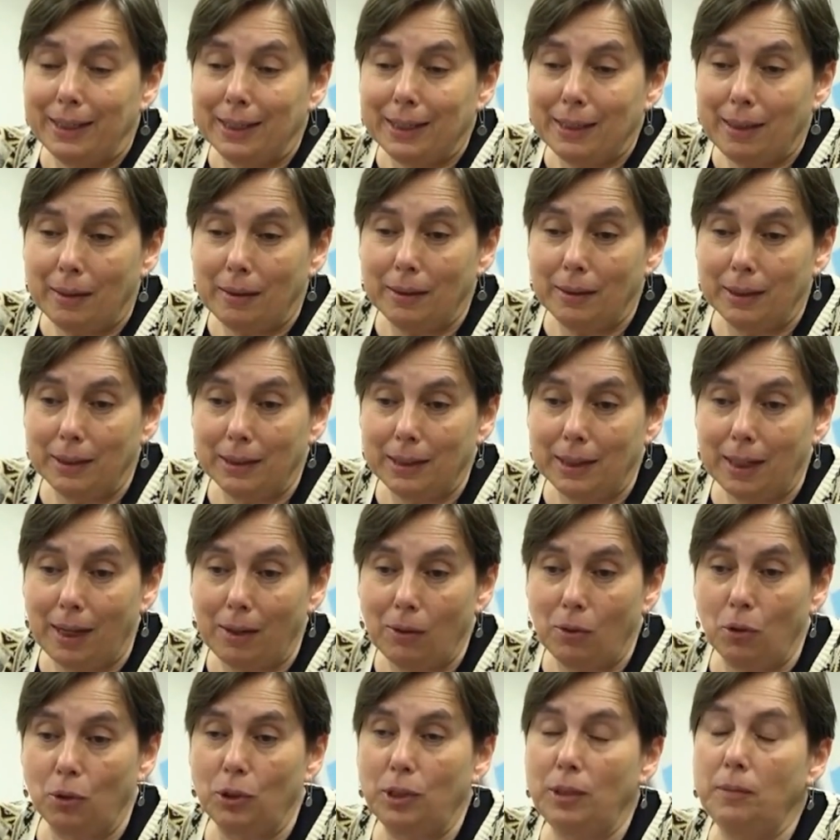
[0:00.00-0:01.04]

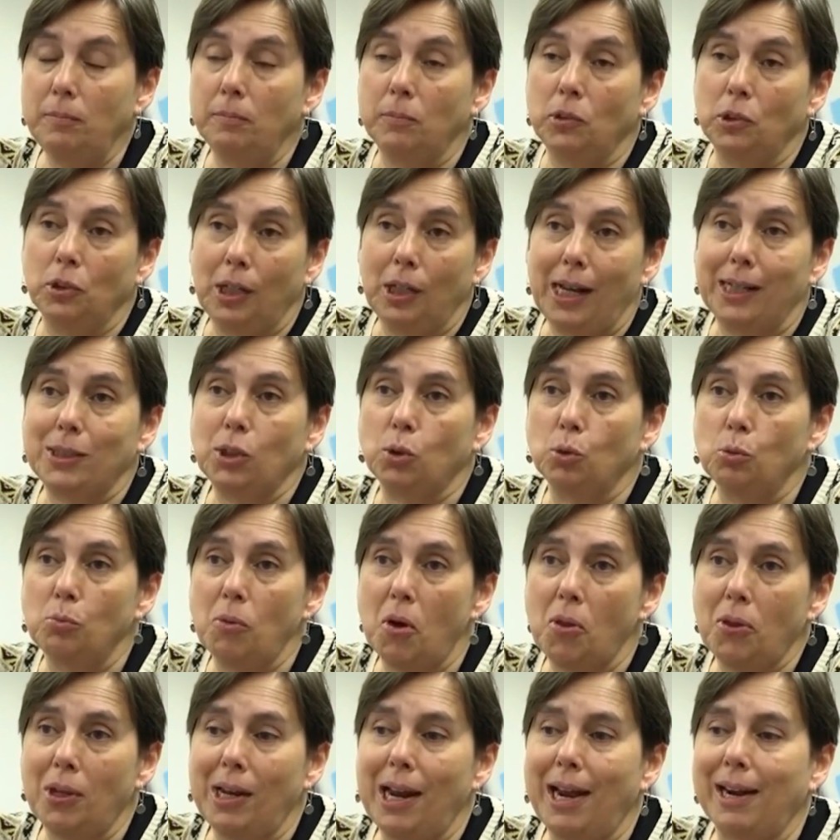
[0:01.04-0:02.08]
addition or subtraction
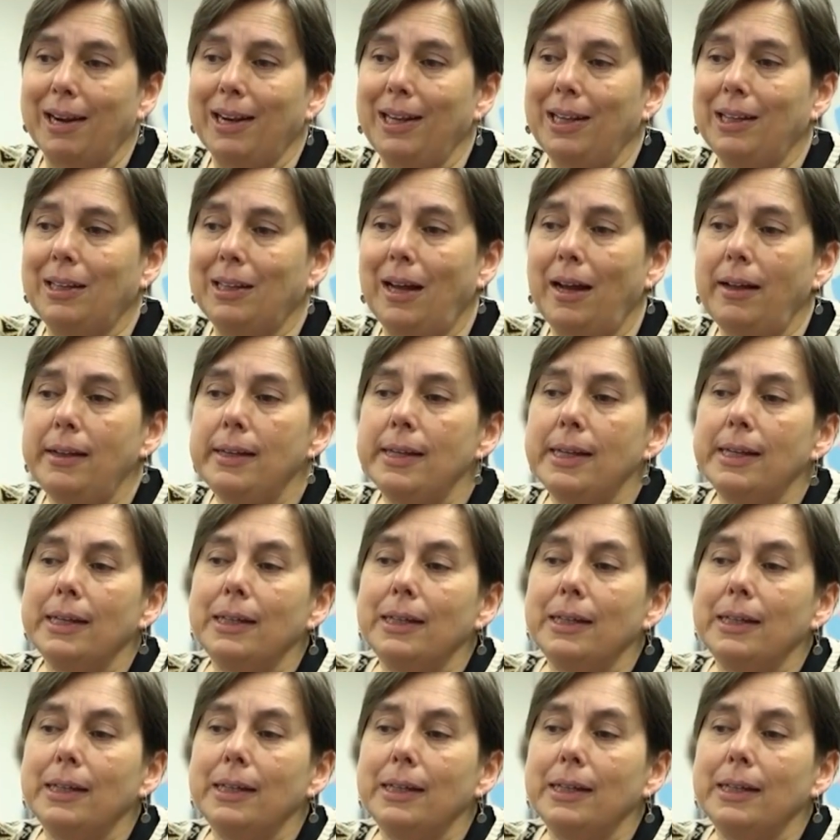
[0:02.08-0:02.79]
algorithm,